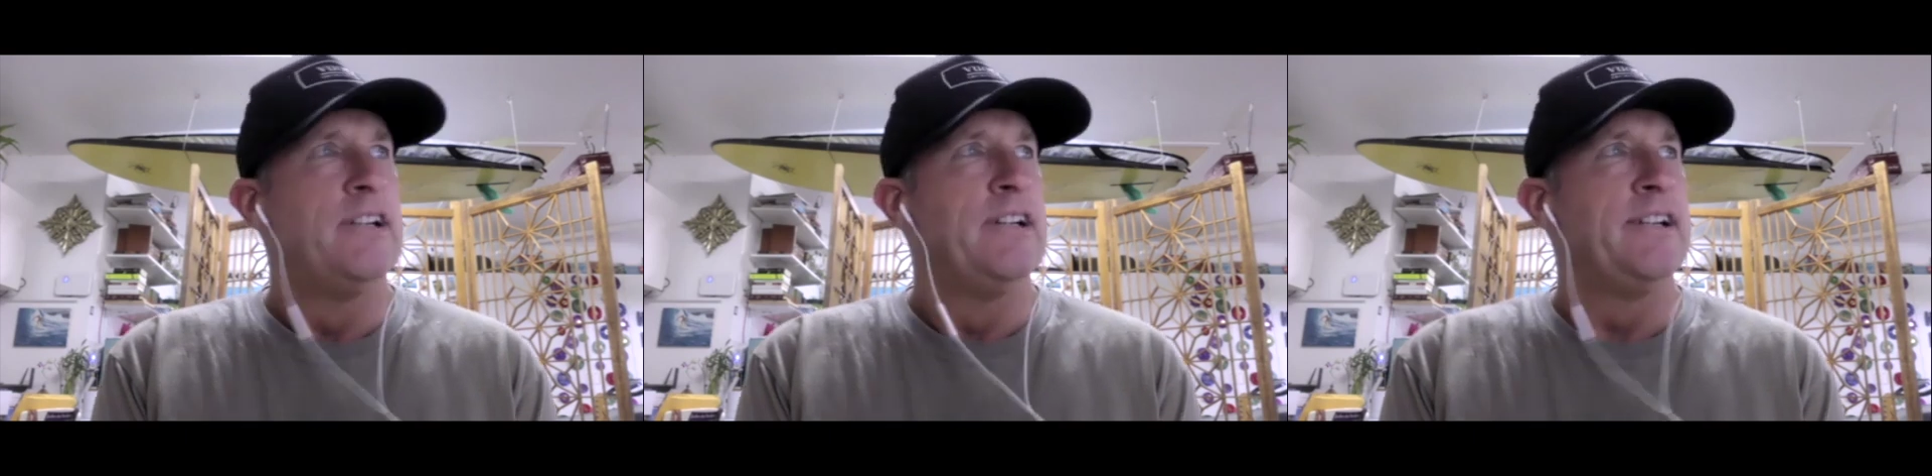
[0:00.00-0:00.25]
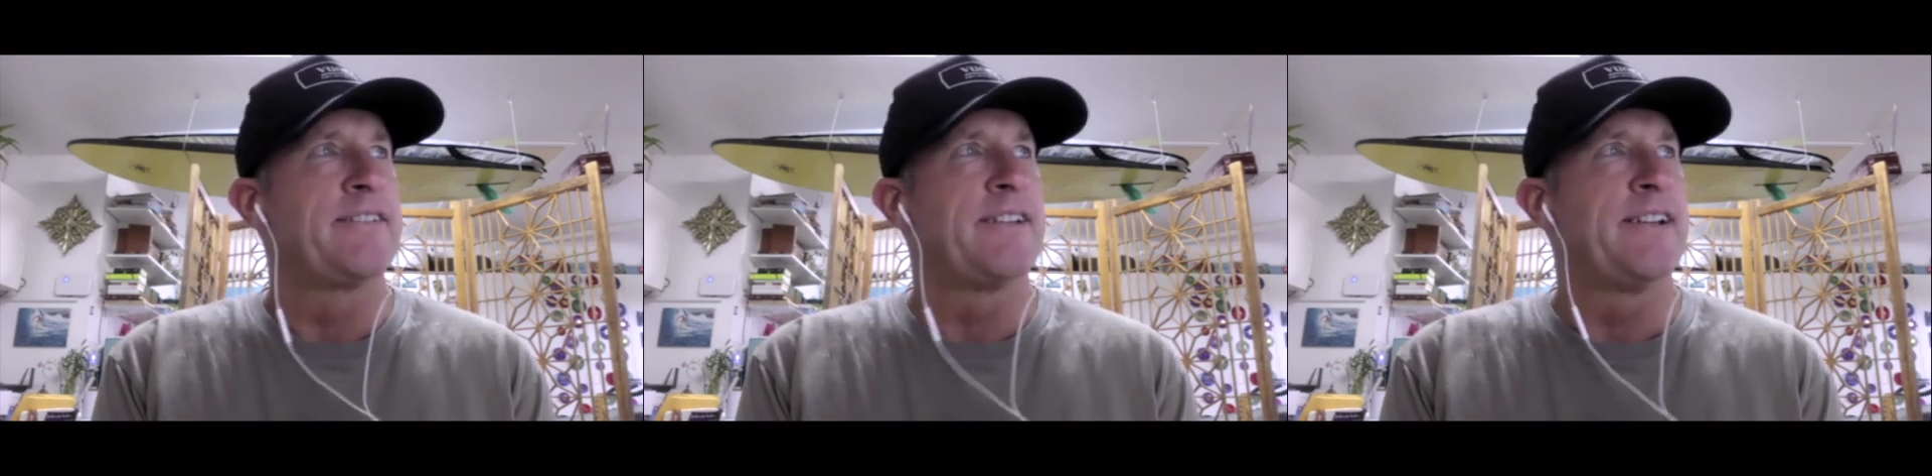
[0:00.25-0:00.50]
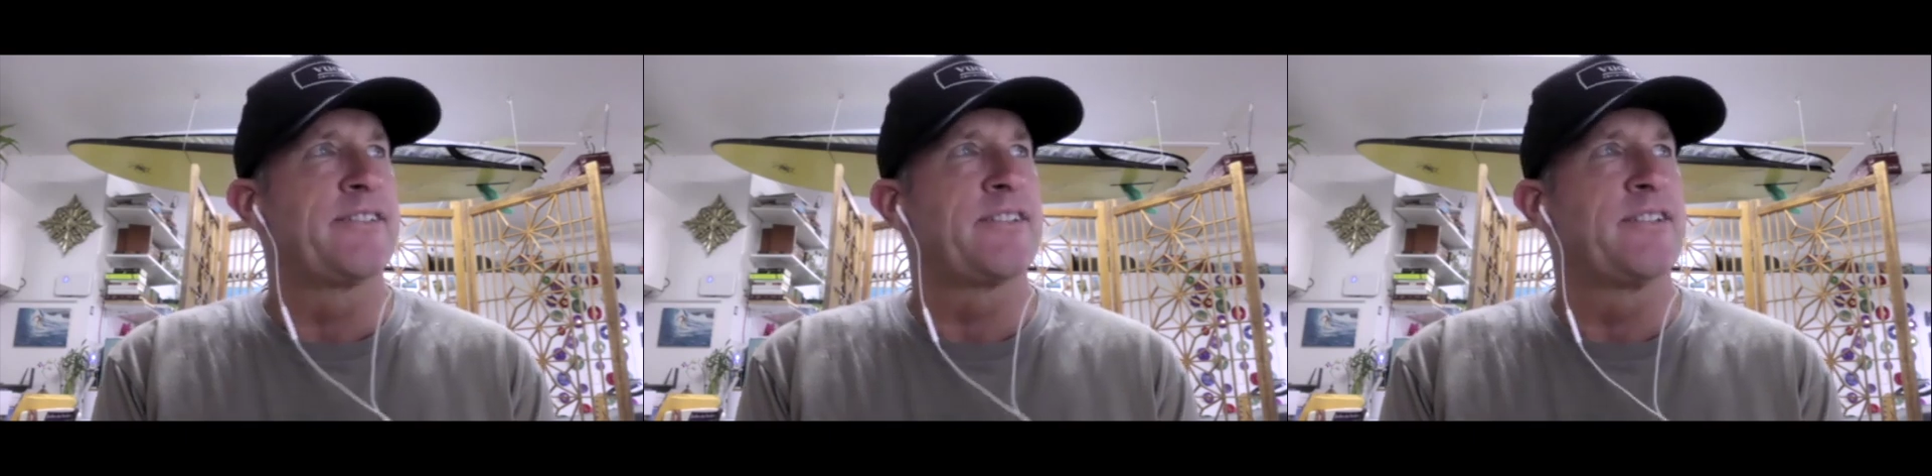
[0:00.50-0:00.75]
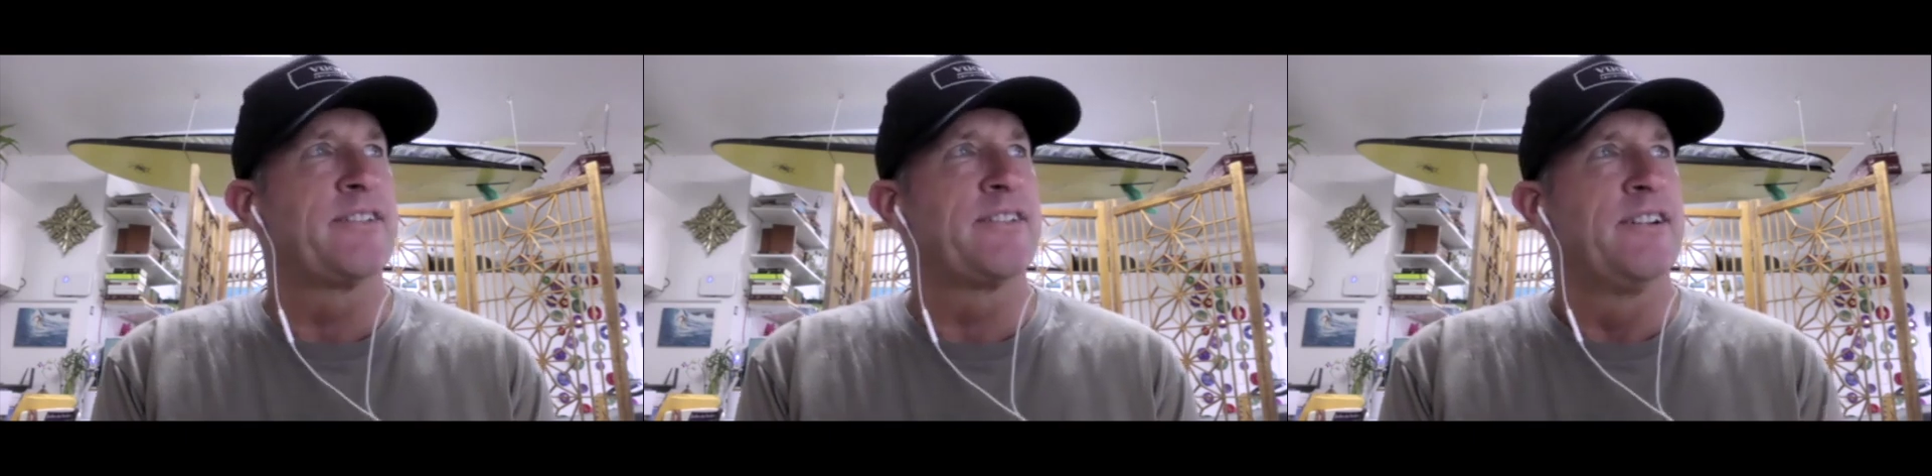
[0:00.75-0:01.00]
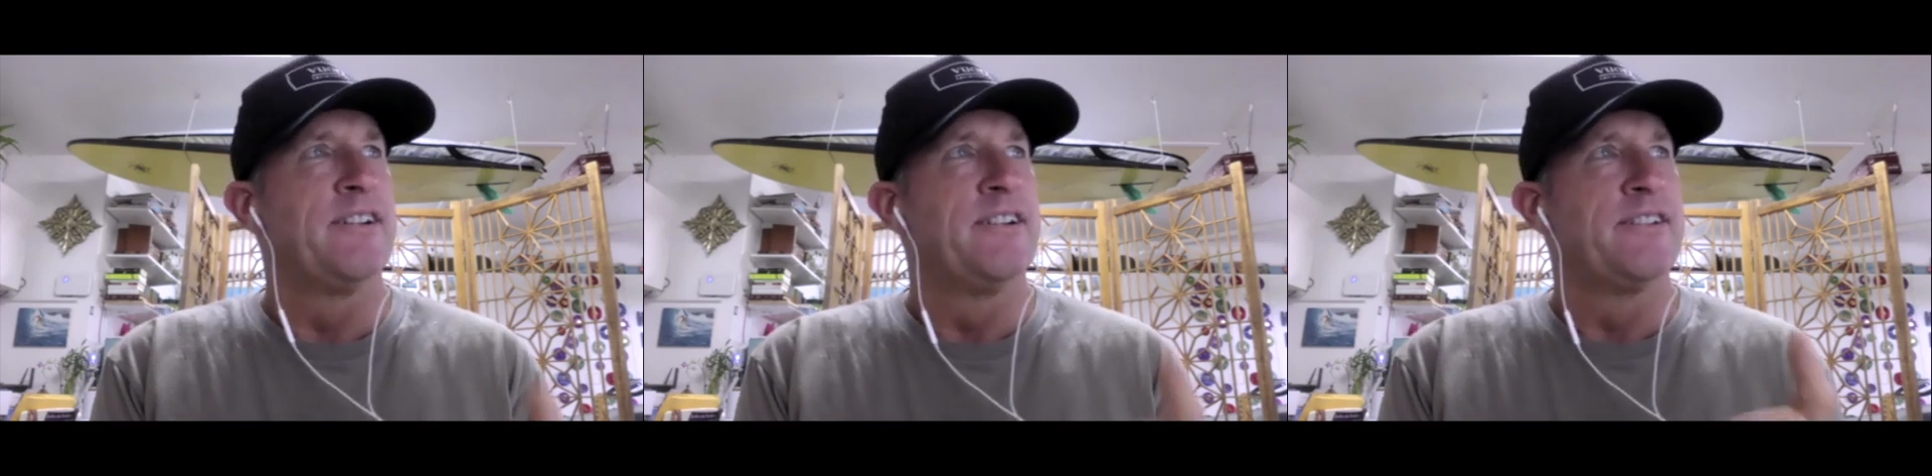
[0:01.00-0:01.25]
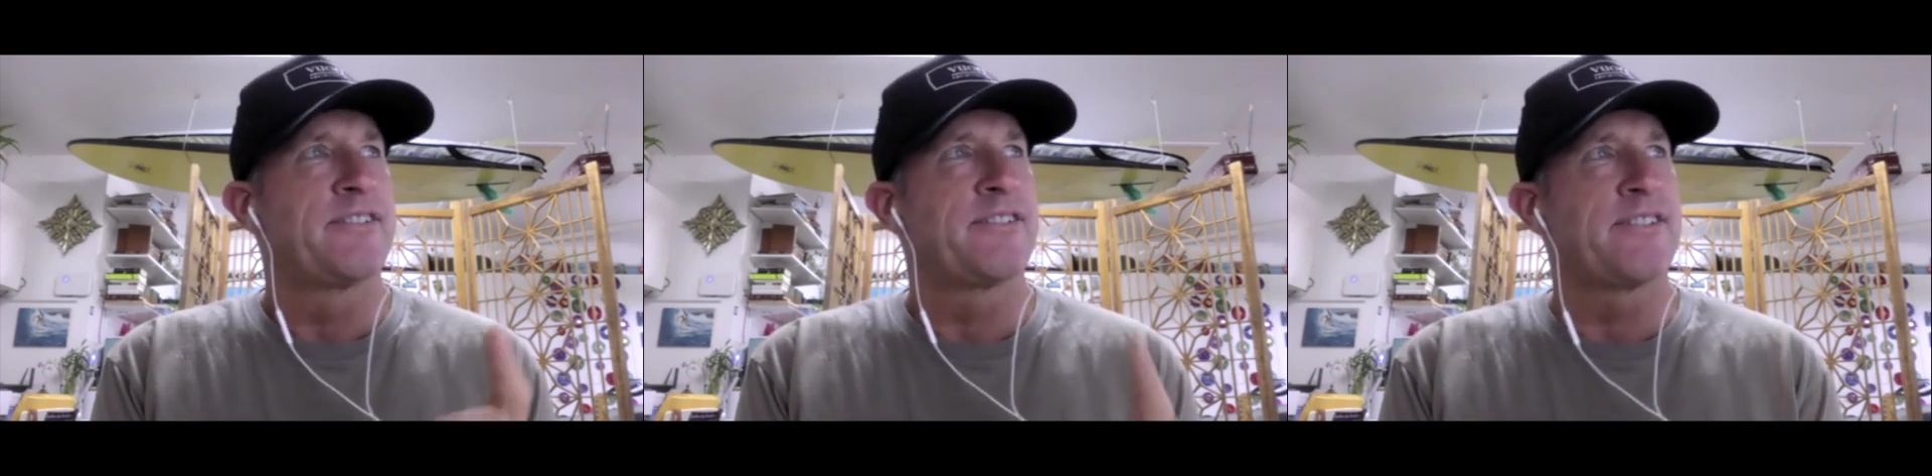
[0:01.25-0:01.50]
it says,
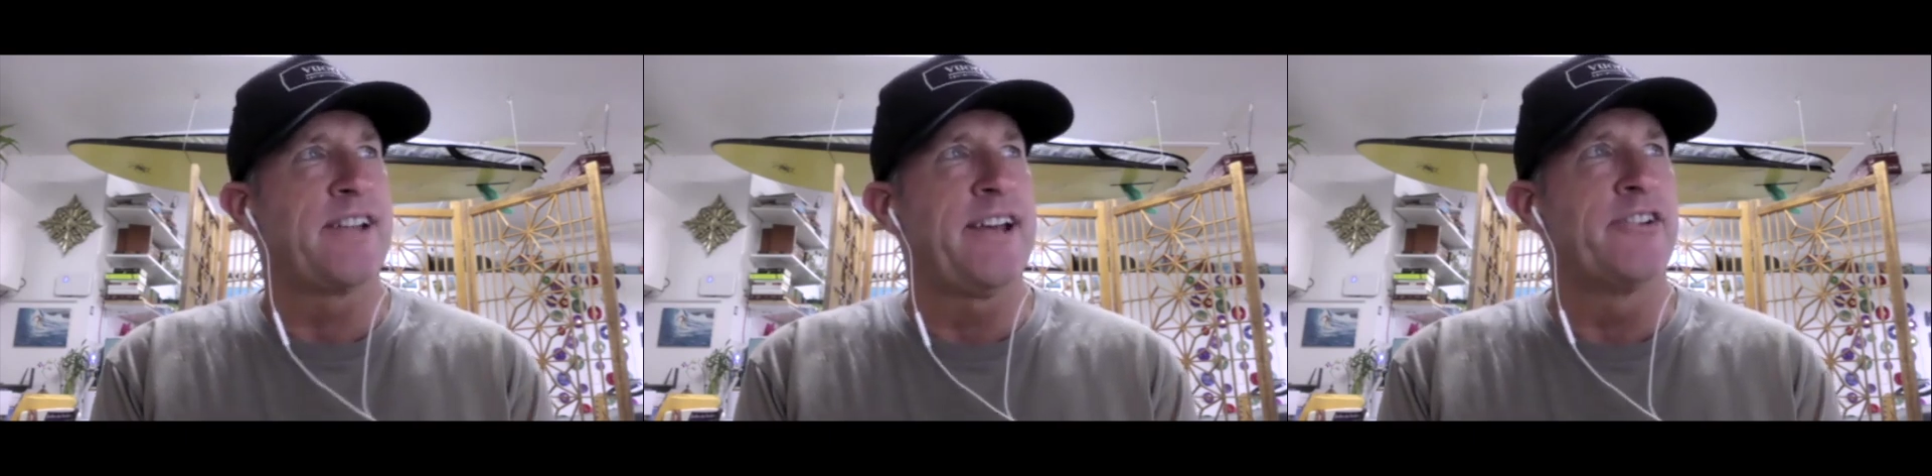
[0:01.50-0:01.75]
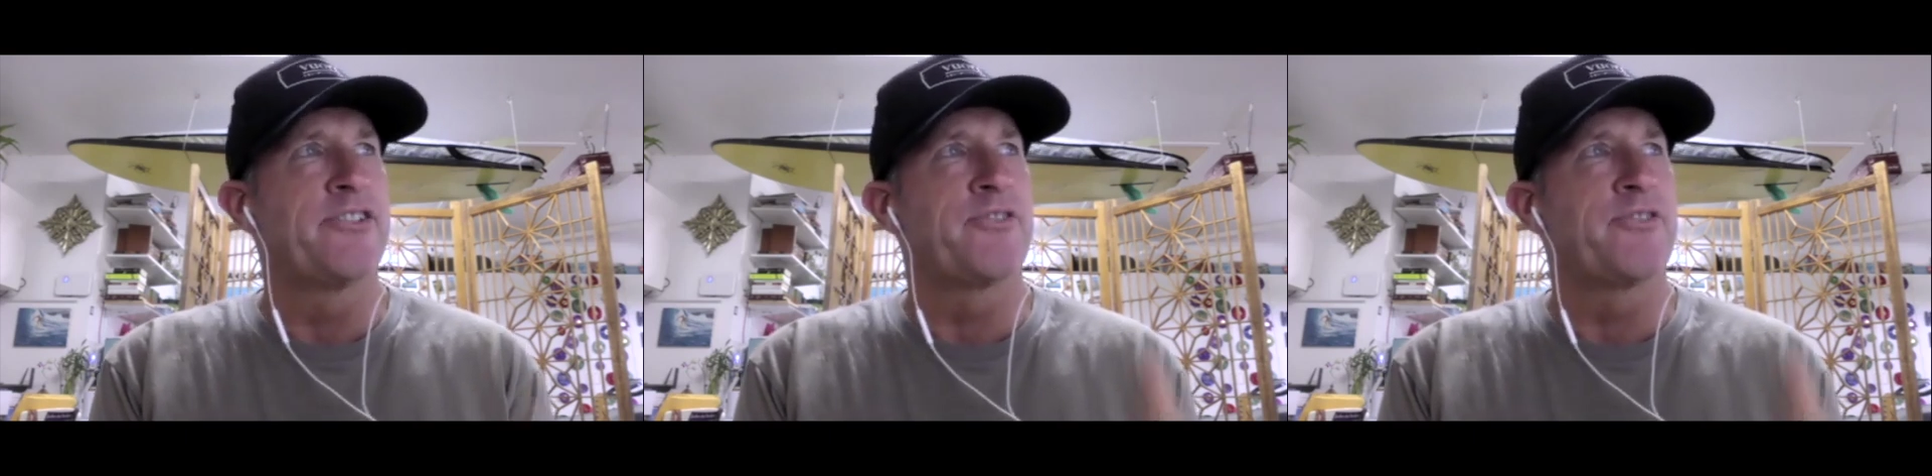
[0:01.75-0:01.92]
Slater's